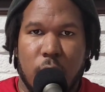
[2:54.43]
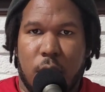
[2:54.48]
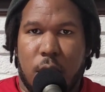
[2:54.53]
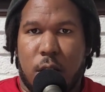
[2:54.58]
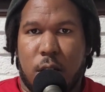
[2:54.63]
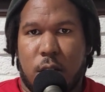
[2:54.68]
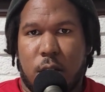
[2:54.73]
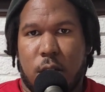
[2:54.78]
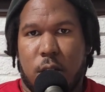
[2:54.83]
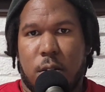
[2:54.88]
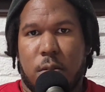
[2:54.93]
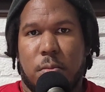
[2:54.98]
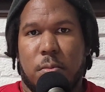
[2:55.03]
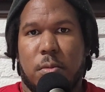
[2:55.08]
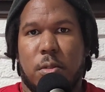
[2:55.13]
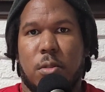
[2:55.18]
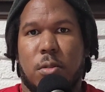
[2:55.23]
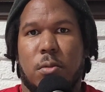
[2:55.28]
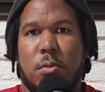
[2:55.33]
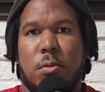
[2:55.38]

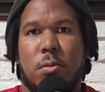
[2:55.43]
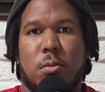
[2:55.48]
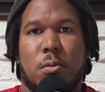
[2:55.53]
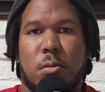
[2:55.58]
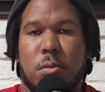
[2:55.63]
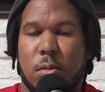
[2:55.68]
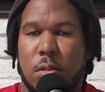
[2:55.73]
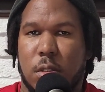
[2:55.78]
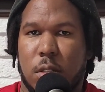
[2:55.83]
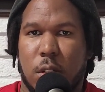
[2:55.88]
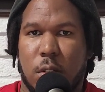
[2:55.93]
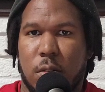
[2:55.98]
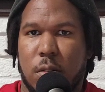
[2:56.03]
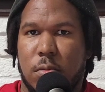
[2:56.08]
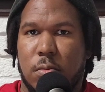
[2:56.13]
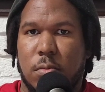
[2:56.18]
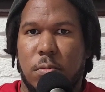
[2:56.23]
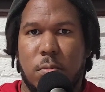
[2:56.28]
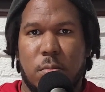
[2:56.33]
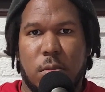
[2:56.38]
Who
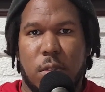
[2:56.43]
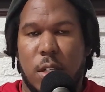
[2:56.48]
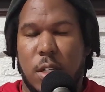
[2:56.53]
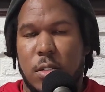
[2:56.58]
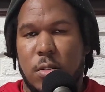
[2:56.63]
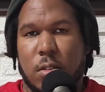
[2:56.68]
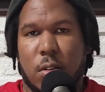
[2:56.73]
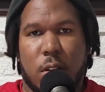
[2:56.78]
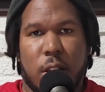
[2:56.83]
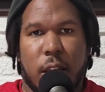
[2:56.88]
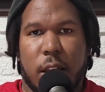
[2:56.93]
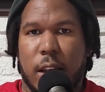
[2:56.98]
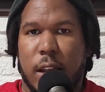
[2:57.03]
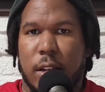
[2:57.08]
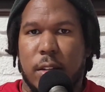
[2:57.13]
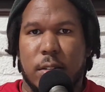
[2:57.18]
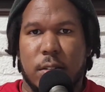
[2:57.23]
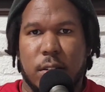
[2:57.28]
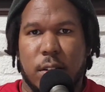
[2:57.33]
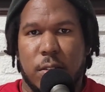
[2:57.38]
does all that
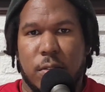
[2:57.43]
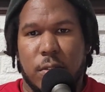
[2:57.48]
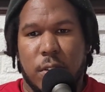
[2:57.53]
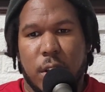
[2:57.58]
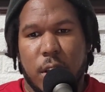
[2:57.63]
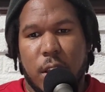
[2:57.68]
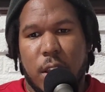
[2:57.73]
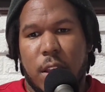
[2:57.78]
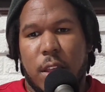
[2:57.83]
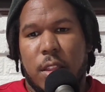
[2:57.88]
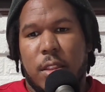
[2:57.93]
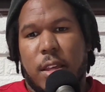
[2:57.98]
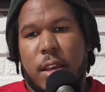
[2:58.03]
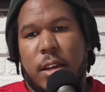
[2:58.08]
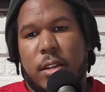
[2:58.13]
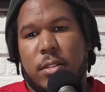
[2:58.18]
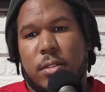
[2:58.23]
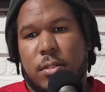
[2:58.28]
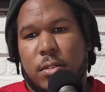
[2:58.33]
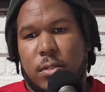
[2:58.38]
kind of stuff?
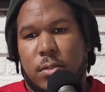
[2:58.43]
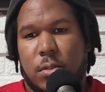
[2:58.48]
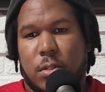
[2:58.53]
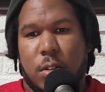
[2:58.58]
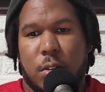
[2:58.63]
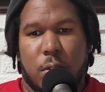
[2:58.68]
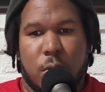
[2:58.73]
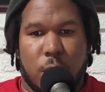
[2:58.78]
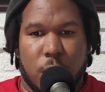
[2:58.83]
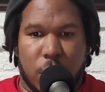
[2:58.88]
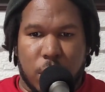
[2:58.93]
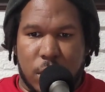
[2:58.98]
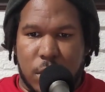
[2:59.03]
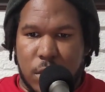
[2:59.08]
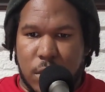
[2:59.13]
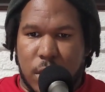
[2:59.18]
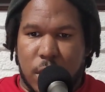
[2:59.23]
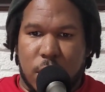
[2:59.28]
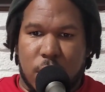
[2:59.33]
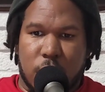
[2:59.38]
That's your
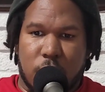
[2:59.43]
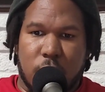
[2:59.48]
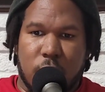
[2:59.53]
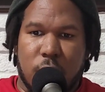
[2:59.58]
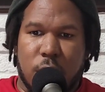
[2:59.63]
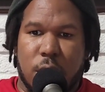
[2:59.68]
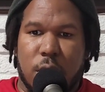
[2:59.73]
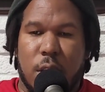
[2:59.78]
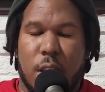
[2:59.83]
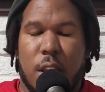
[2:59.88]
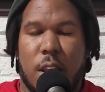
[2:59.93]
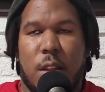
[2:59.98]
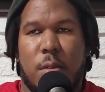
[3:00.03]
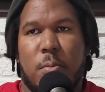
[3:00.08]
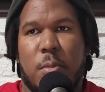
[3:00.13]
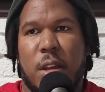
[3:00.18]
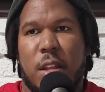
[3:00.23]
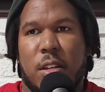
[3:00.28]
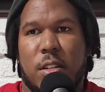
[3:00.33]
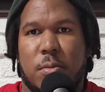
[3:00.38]
organization
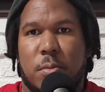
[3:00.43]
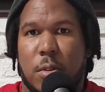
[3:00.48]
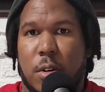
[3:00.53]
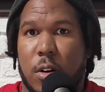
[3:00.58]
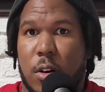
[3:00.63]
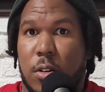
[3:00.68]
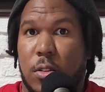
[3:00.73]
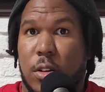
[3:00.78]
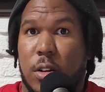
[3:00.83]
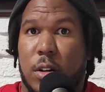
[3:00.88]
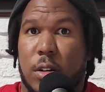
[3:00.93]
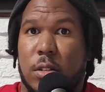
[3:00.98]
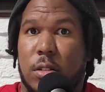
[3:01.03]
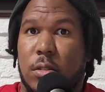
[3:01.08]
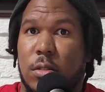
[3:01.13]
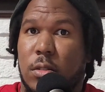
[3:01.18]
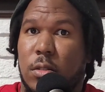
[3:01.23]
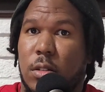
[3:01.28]
and management. Are there